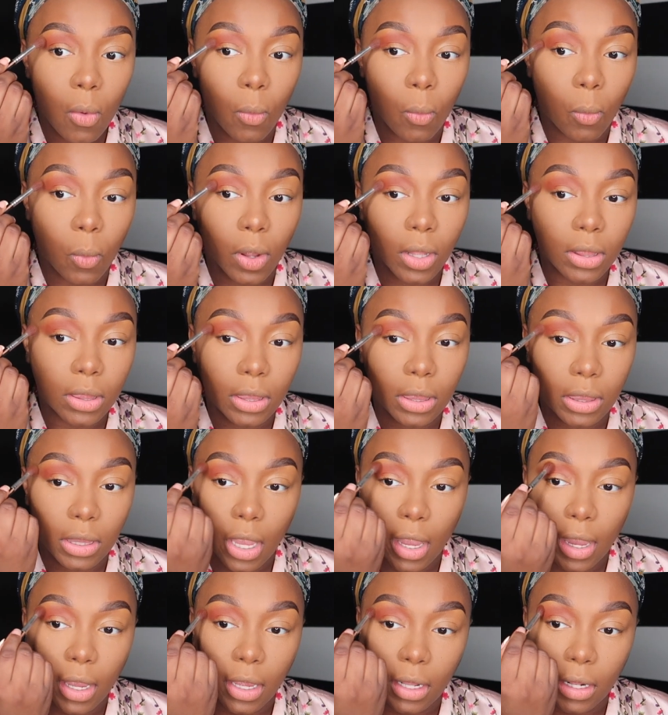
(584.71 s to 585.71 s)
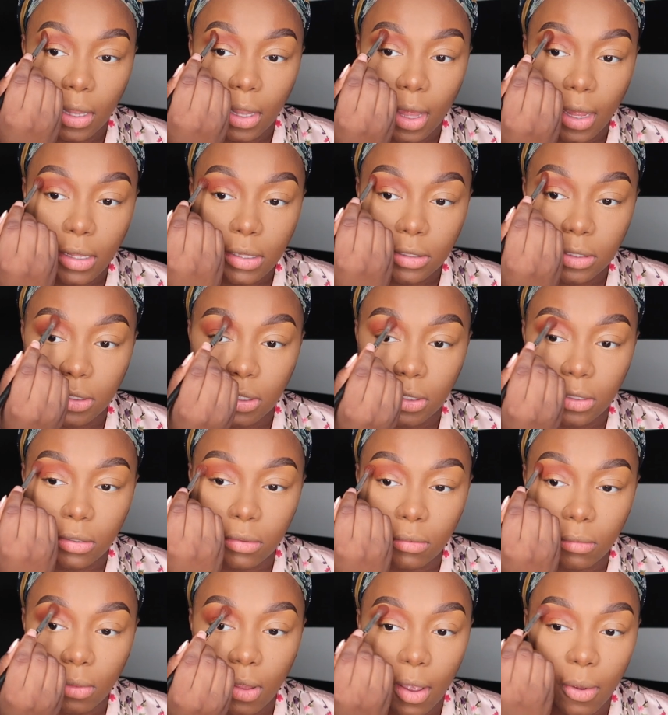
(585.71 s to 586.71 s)
what they like to
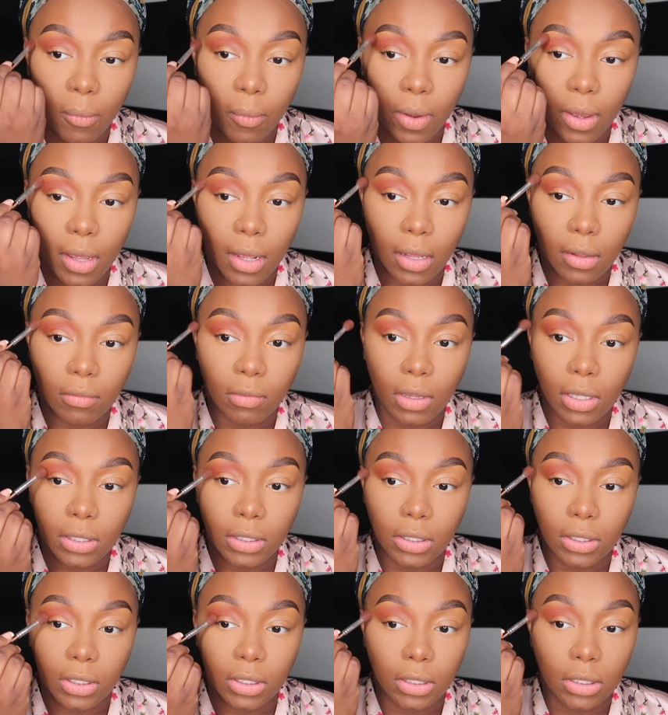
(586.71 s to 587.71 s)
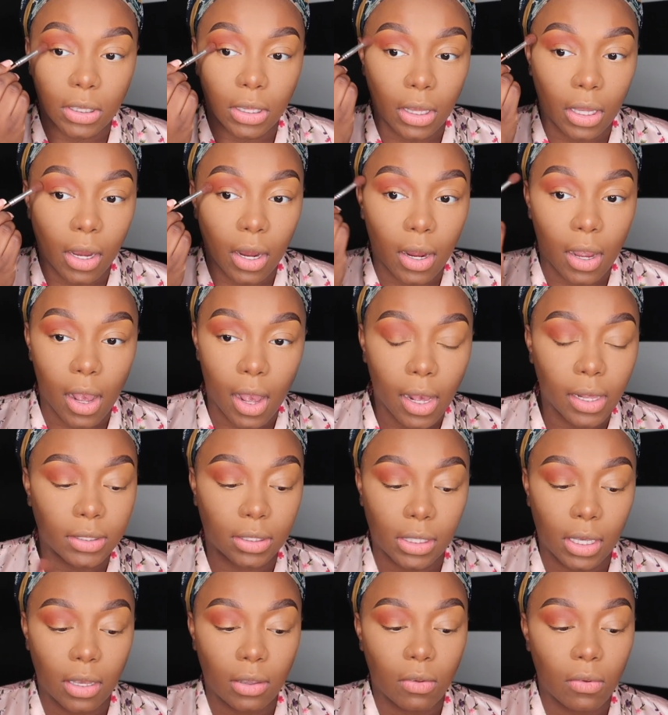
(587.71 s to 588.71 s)
do like what if this is just their content